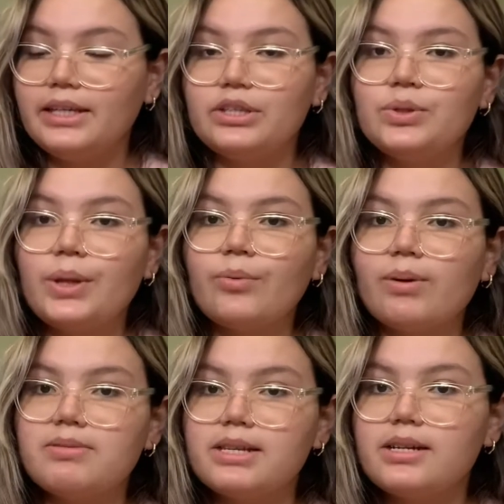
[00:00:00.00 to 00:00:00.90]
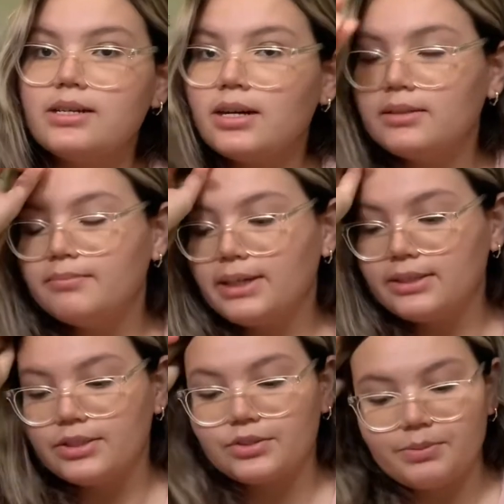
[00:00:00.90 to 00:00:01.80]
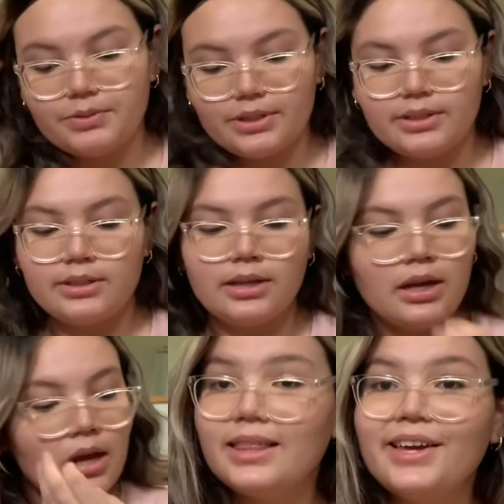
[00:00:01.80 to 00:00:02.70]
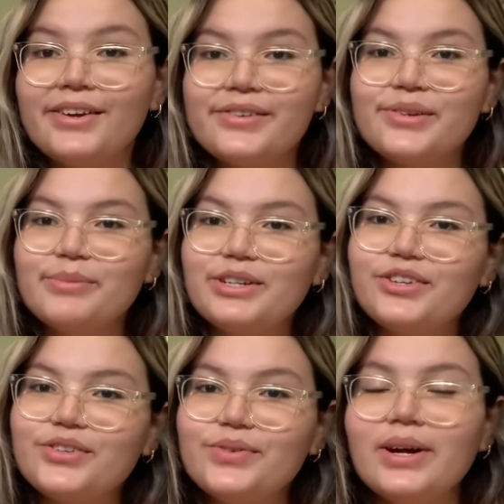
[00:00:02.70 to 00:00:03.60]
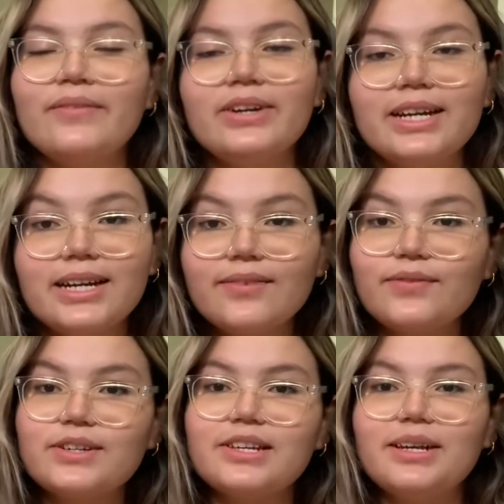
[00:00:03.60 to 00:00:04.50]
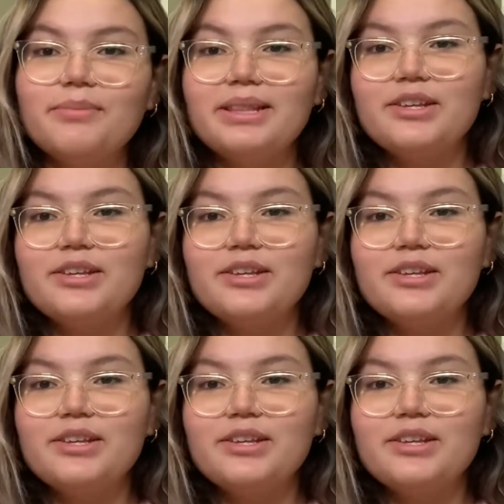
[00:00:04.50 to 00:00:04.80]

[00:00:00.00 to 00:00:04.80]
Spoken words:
to their website on my description. Thank you so much to Evereden for sending me these